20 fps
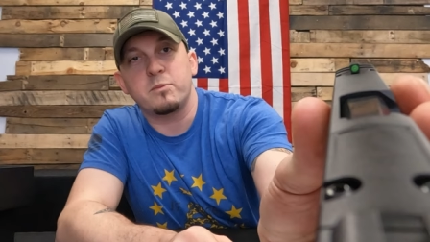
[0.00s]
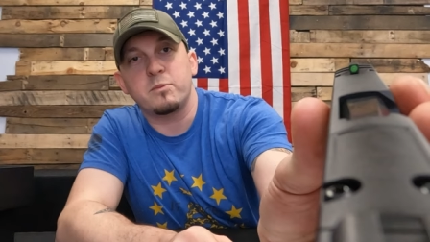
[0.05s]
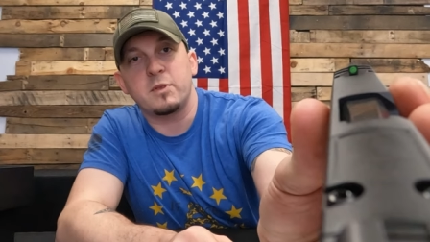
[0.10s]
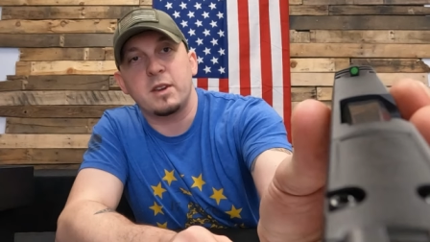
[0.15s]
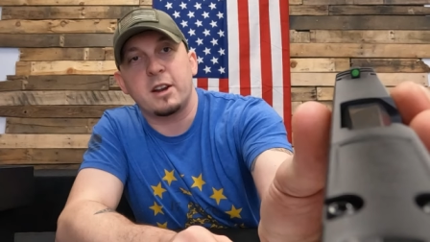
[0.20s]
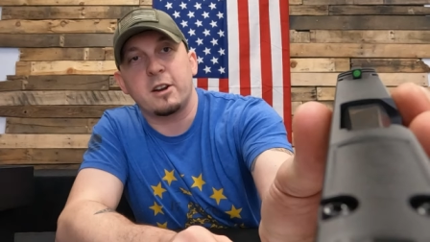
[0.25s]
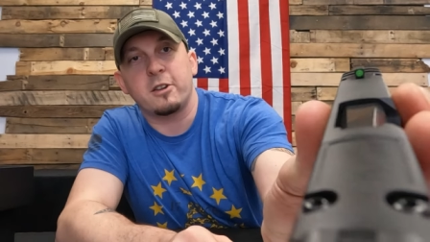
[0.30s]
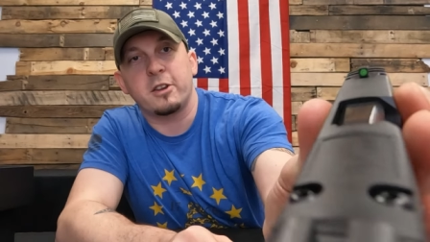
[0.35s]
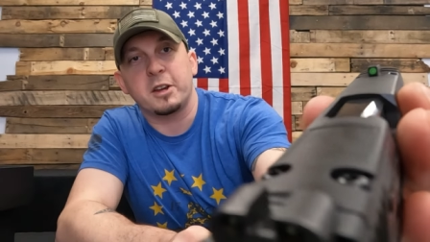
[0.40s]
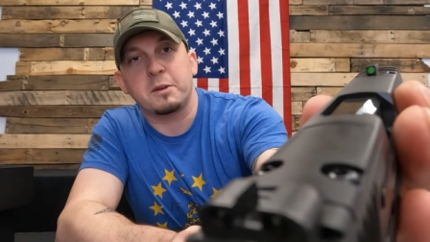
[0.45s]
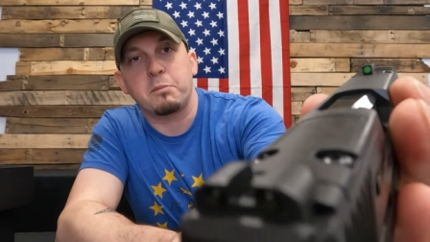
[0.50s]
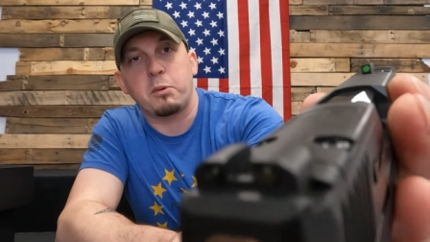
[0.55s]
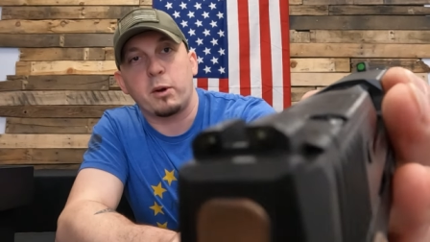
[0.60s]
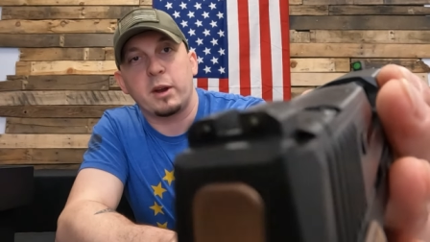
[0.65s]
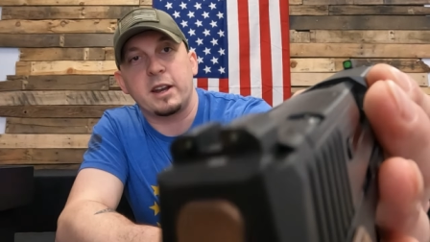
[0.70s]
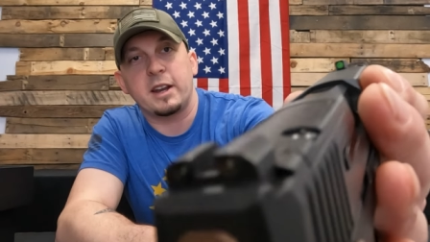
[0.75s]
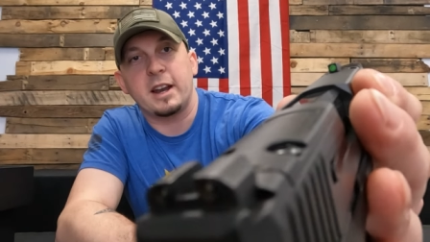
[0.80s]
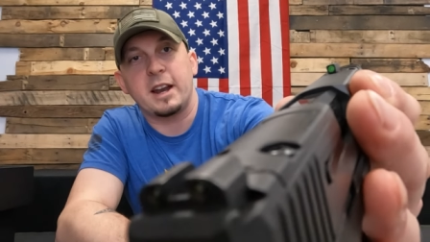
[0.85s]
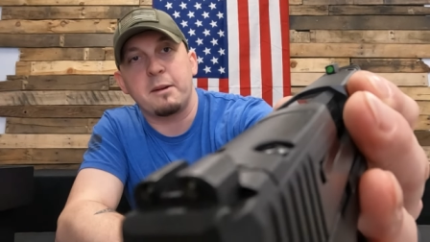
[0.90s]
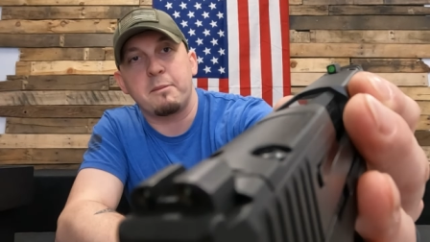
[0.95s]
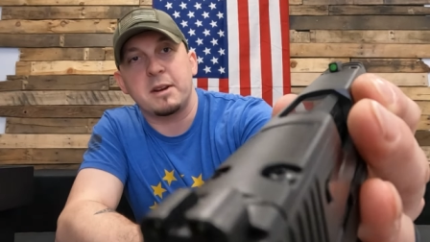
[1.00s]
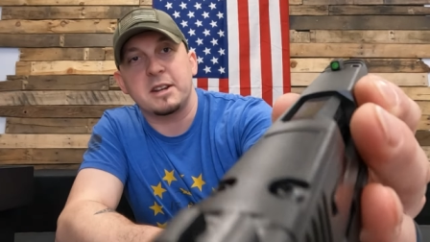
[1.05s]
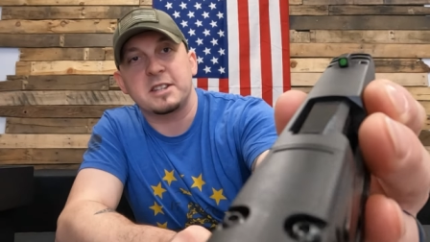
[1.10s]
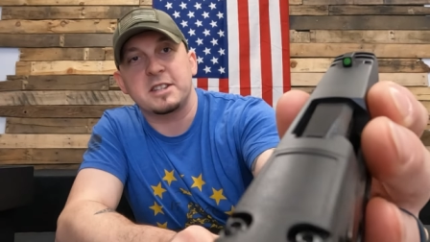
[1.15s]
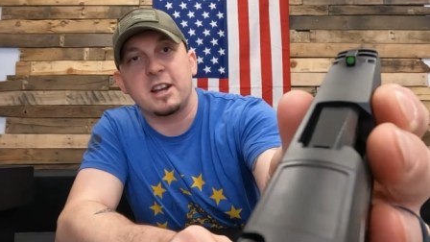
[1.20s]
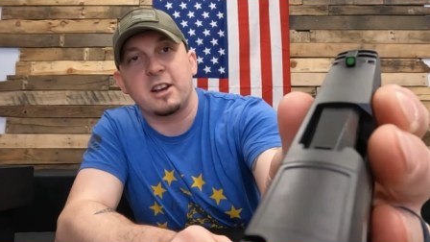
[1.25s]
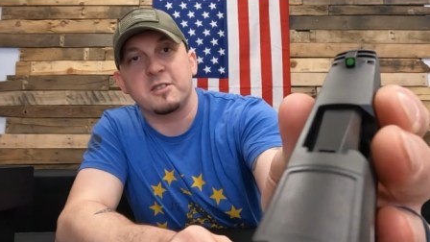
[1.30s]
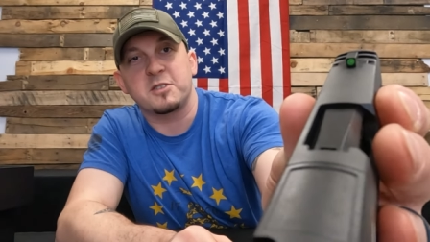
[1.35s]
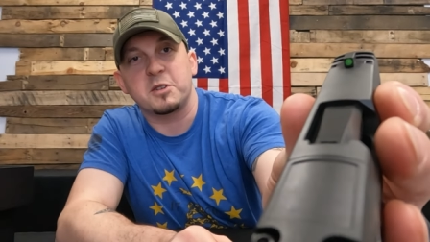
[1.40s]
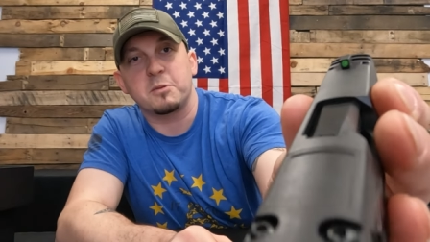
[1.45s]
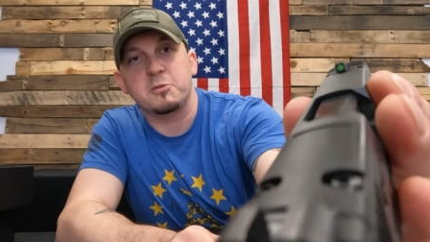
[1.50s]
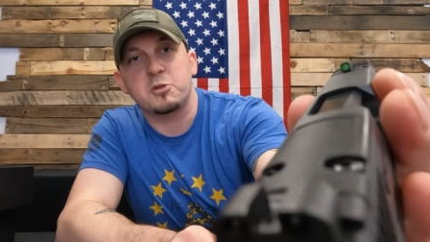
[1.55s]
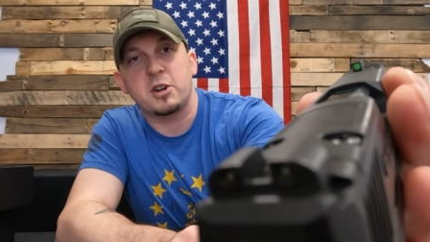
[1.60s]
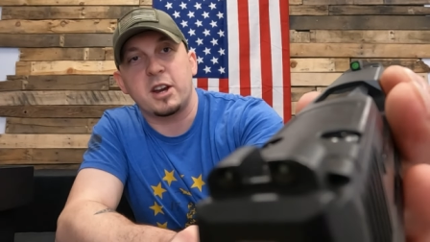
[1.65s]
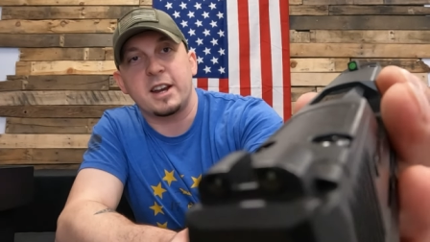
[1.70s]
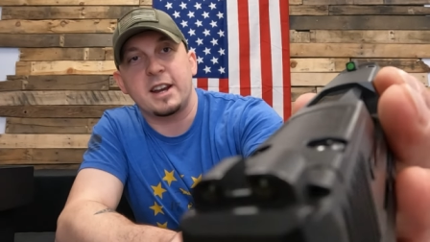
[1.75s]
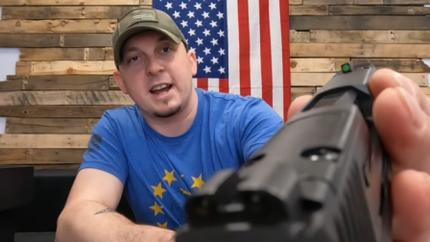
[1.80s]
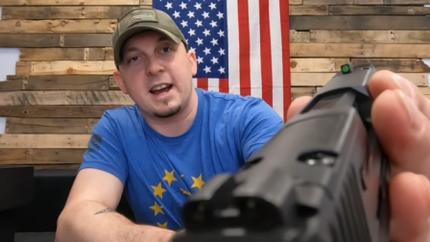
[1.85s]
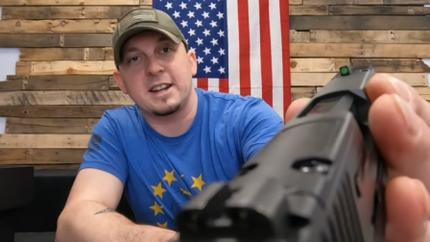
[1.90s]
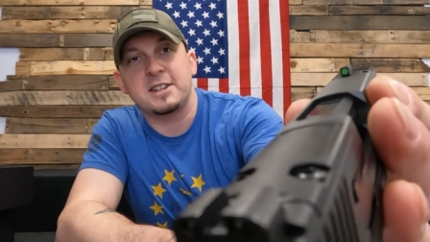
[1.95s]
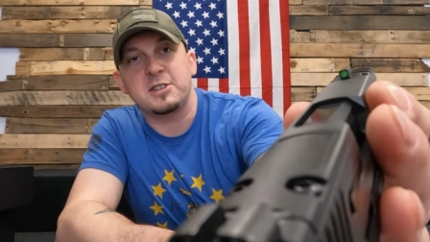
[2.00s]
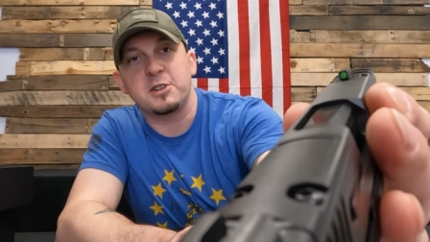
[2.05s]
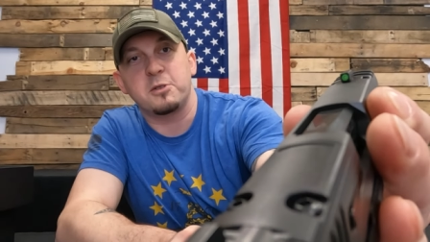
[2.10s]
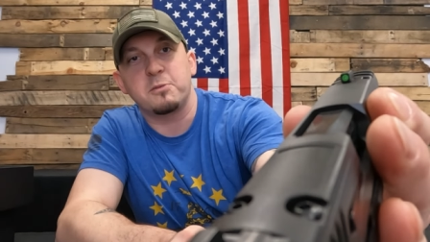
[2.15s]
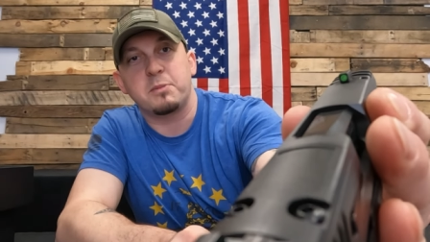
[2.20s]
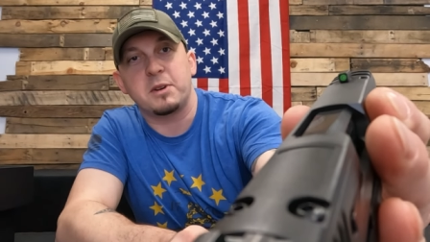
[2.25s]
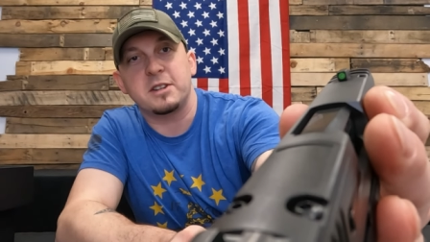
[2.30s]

I don't like pointing it at myself, so I'm trying not to,